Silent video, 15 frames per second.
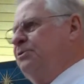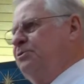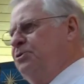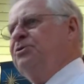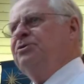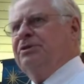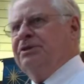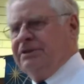
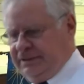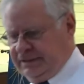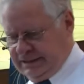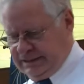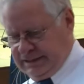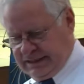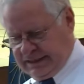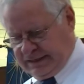rules
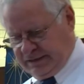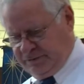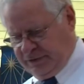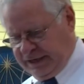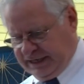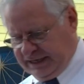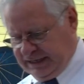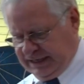and
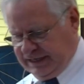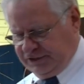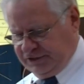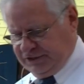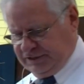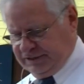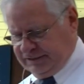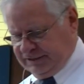
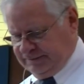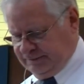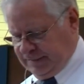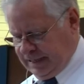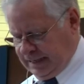regulations.